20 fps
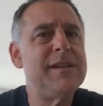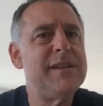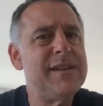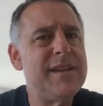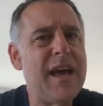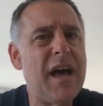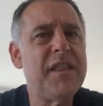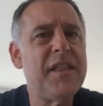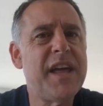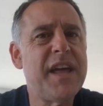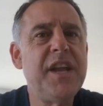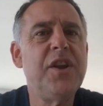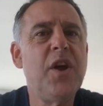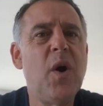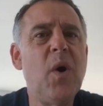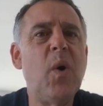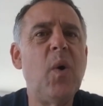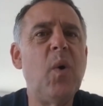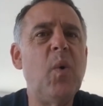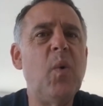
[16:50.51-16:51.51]
Now they
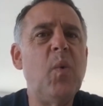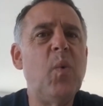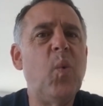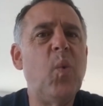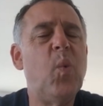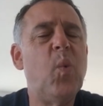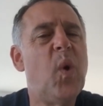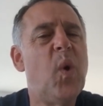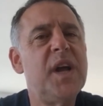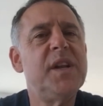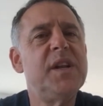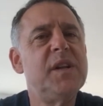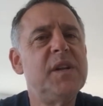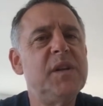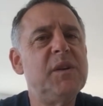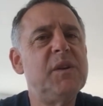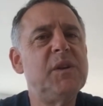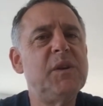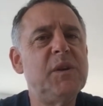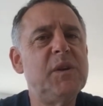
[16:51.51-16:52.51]
know what
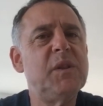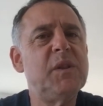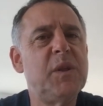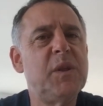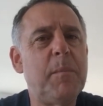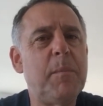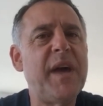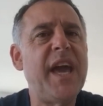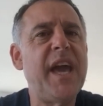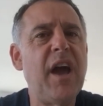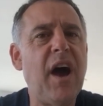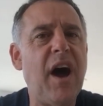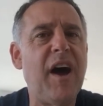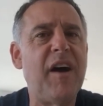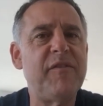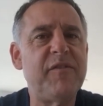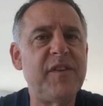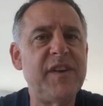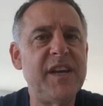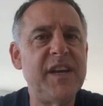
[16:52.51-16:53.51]
the
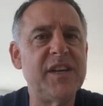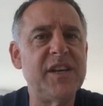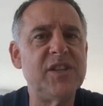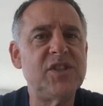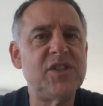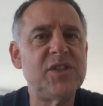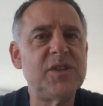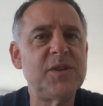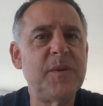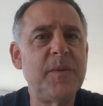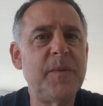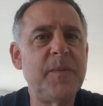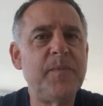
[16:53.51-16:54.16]
payoff is.